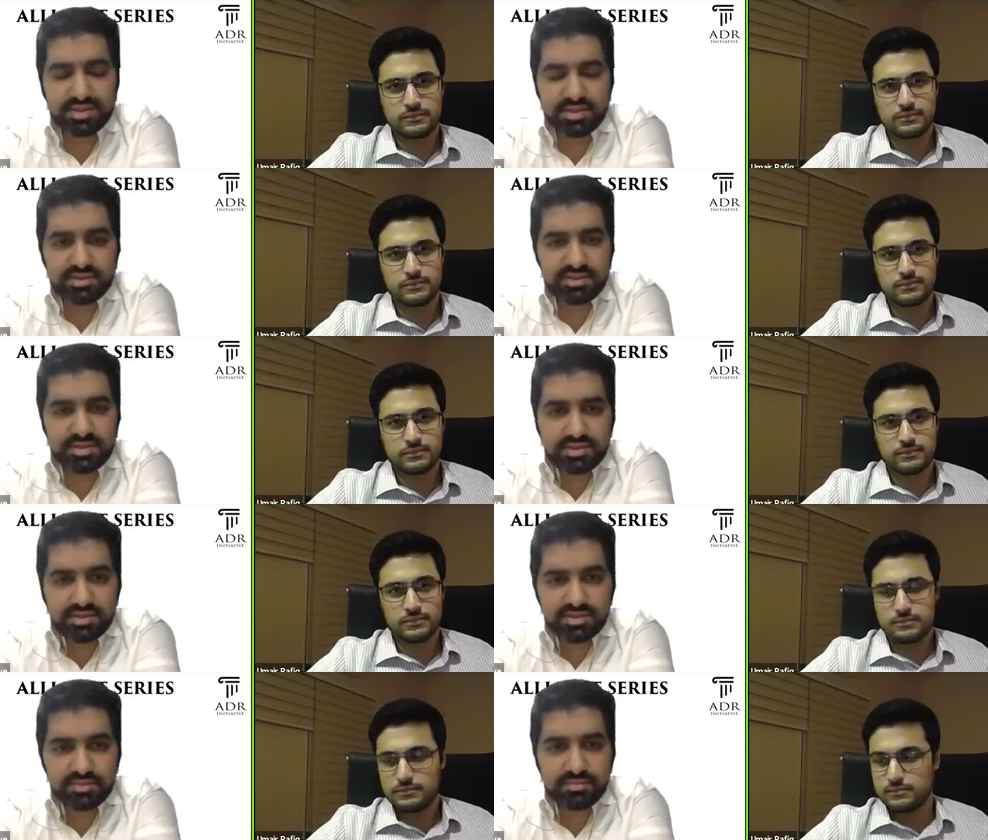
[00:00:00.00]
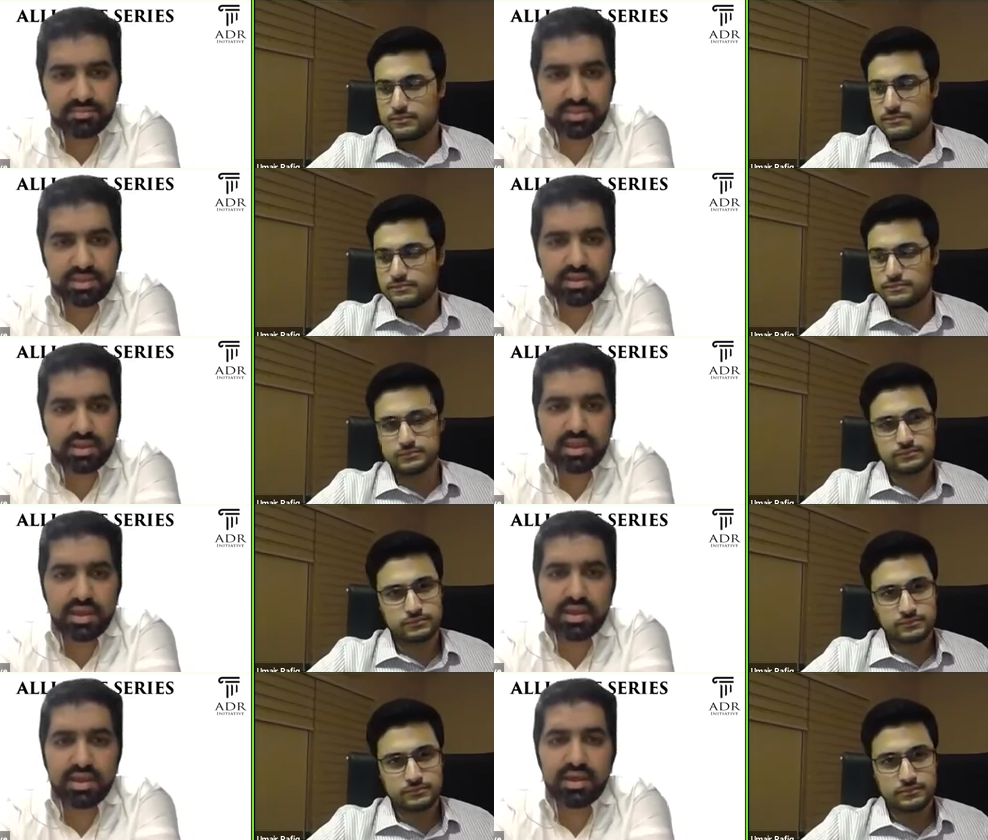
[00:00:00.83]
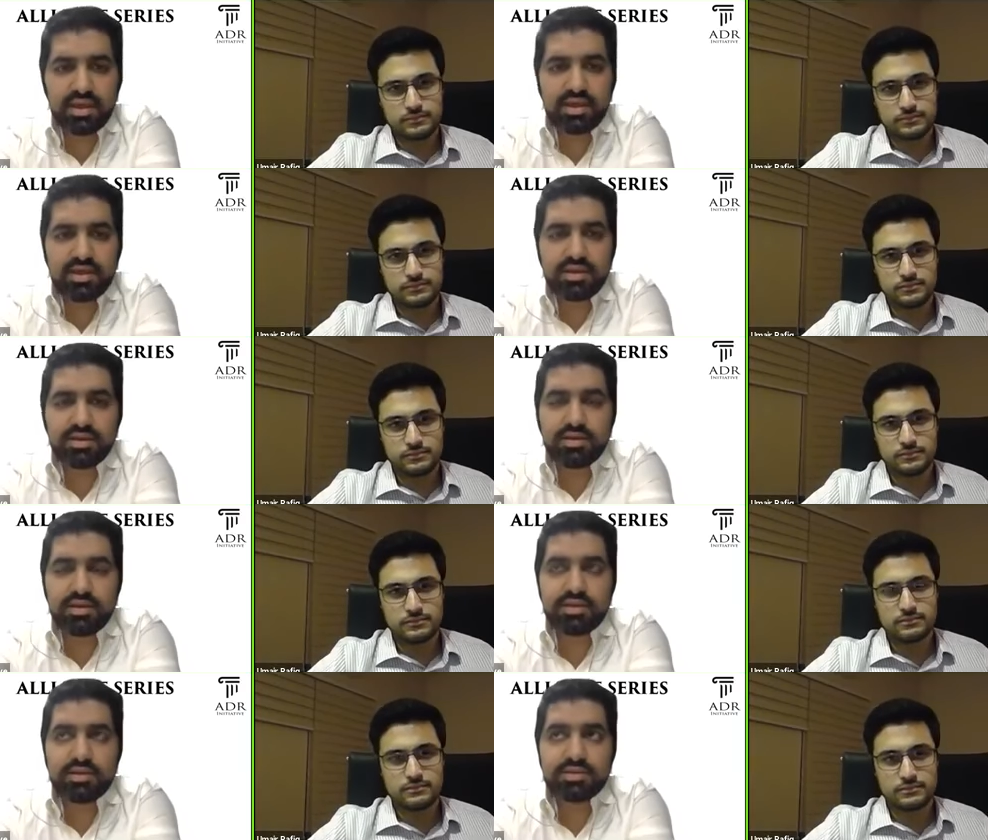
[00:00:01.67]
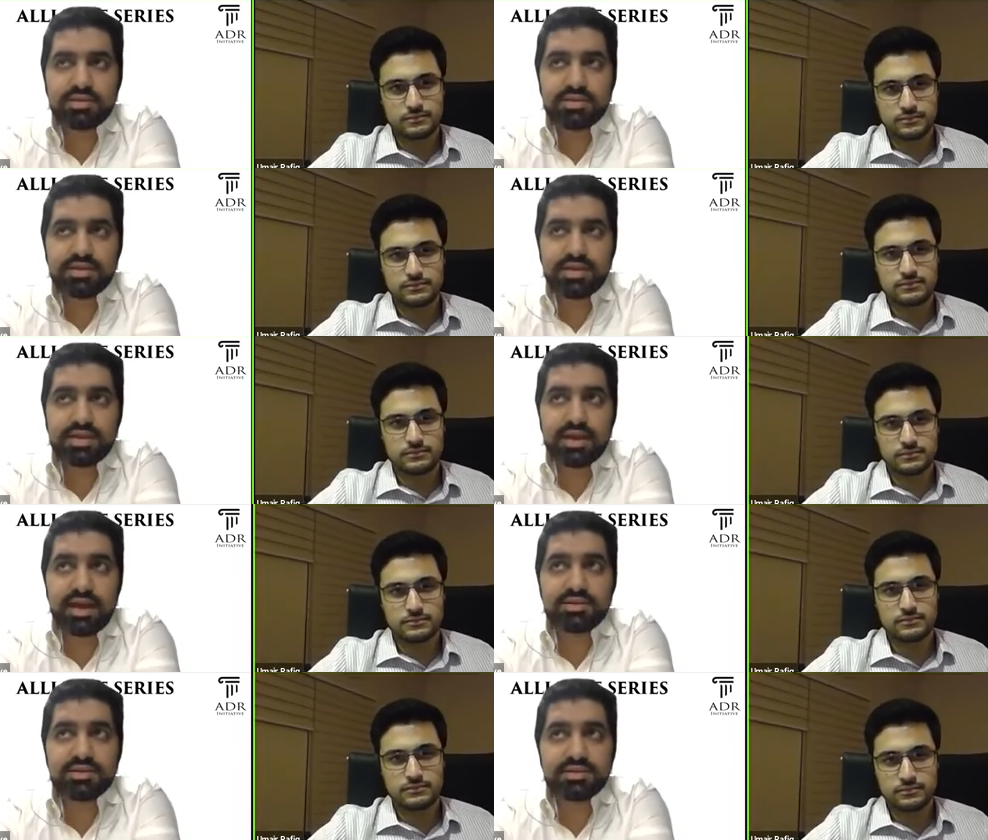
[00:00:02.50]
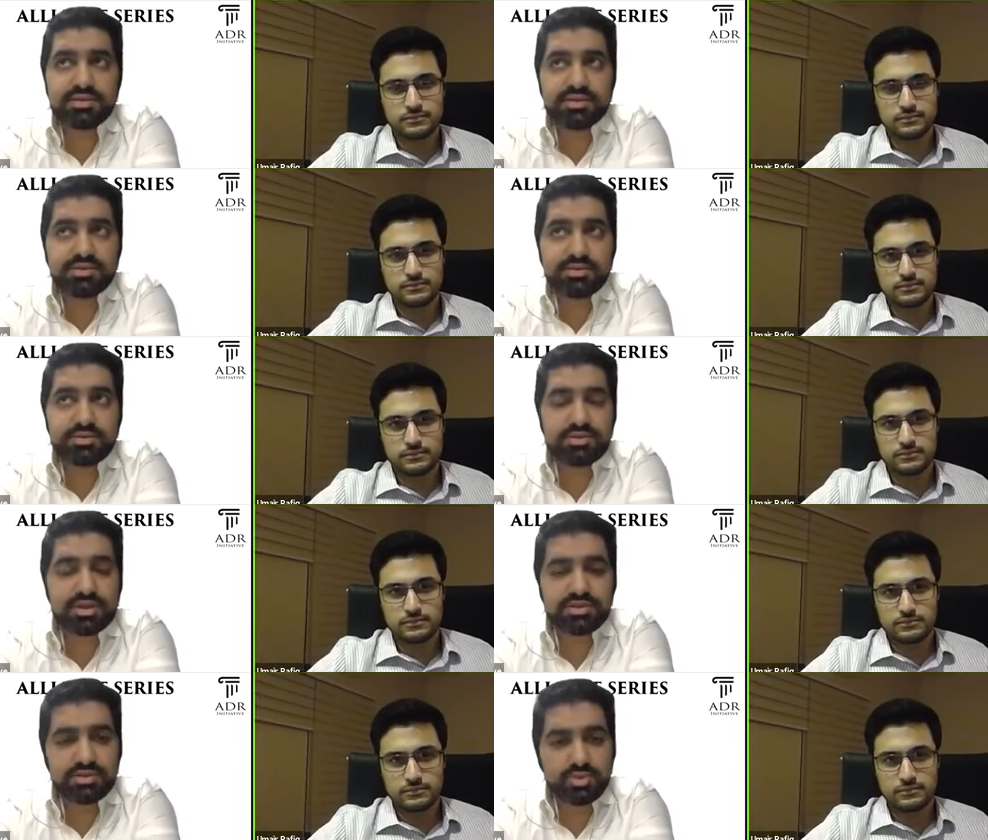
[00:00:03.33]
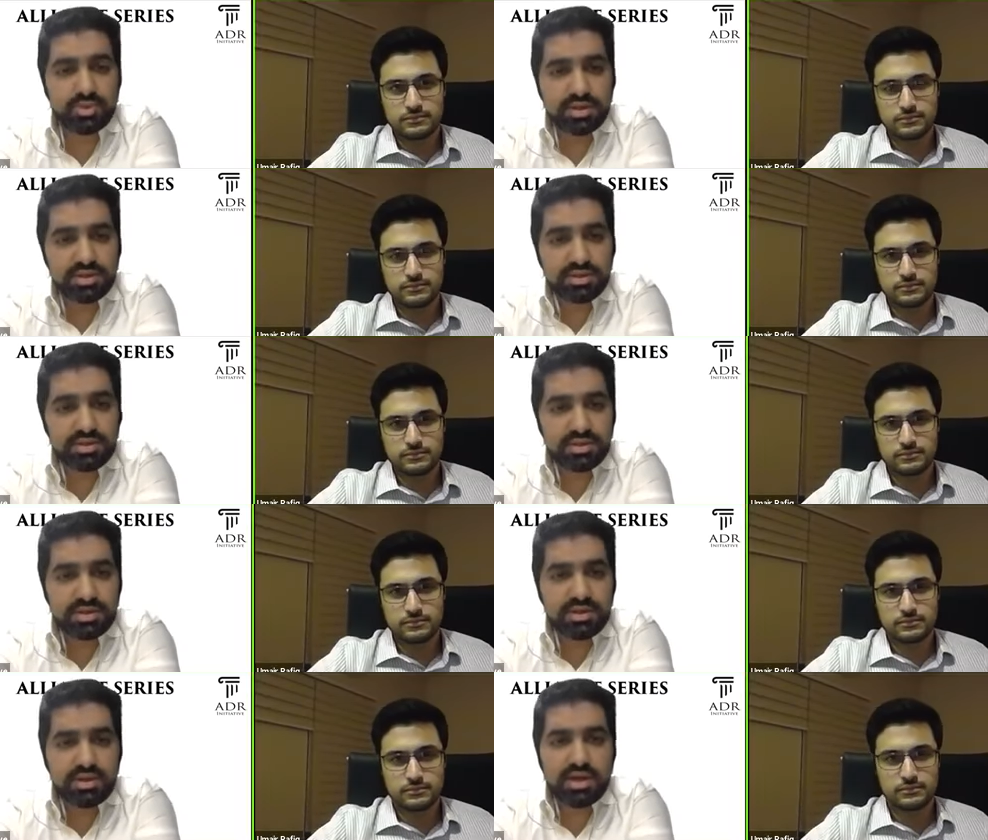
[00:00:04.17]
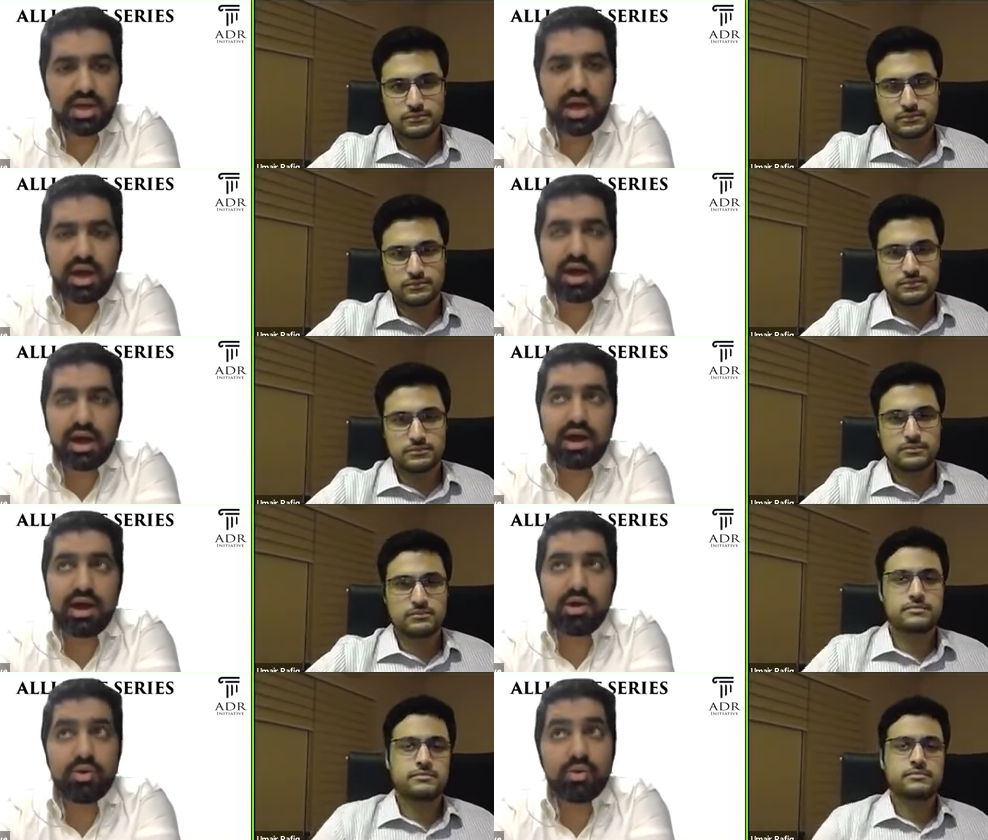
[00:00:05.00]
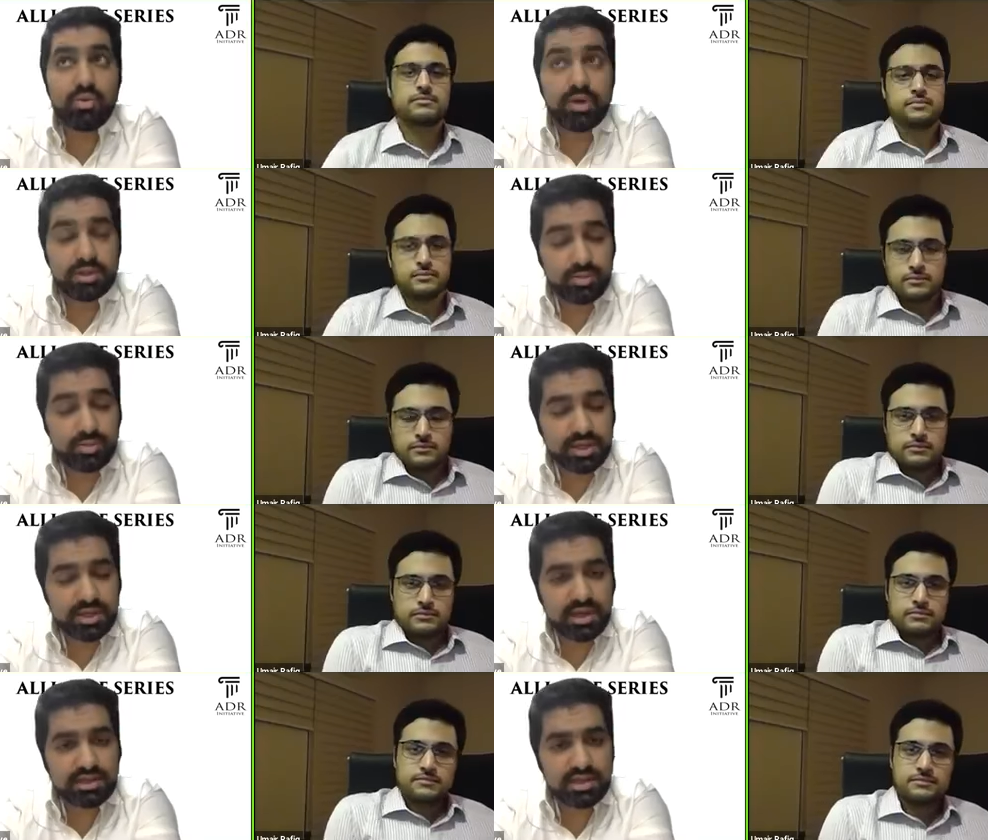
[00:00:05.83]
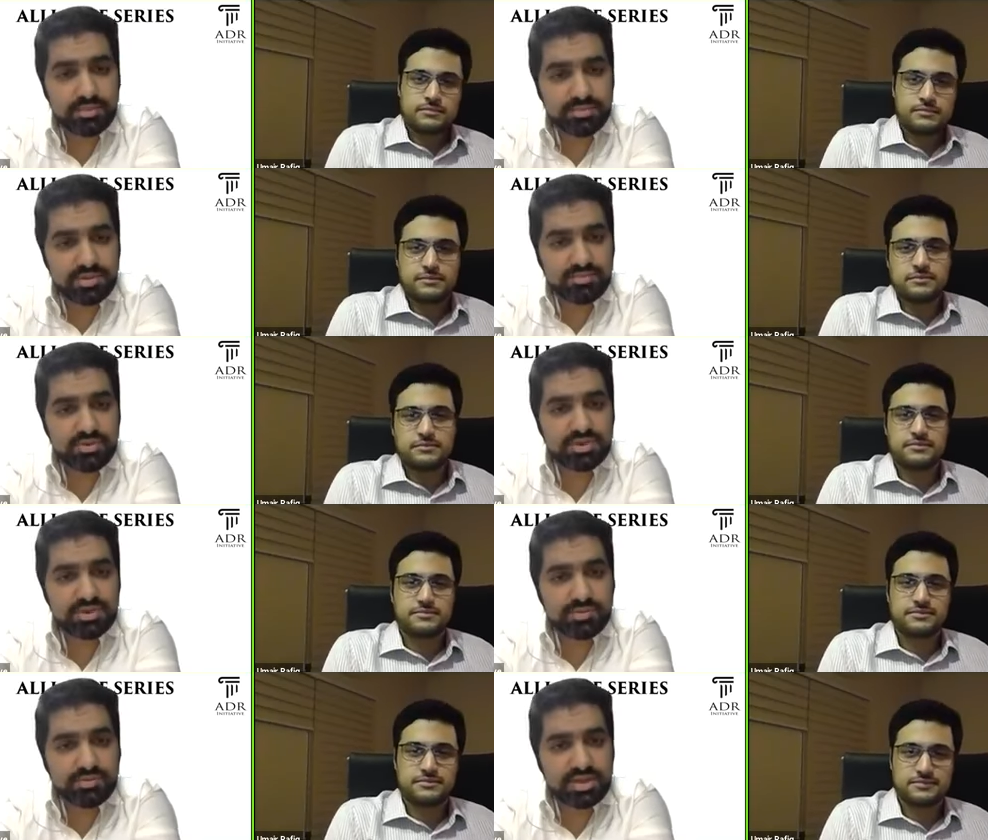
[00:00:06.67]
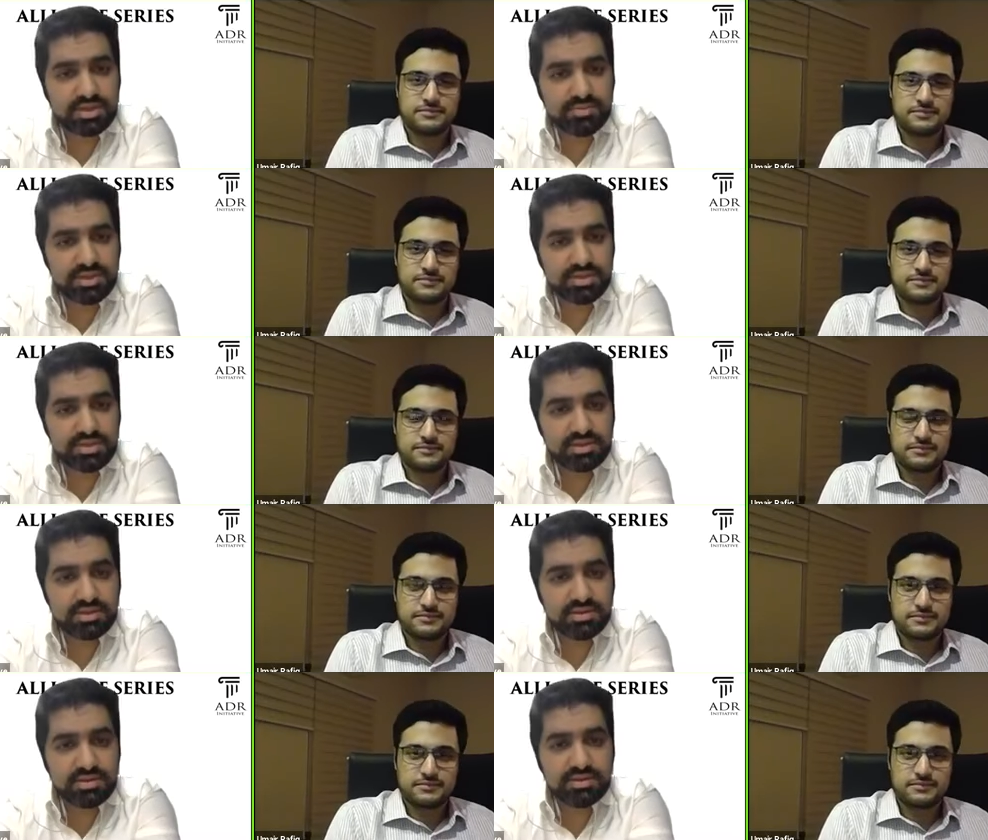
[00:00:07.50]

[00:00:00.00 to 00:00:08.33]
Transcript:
Speaker 1: of these things. A, seeing how the existing structures work, how, whether we can help them with some credibility,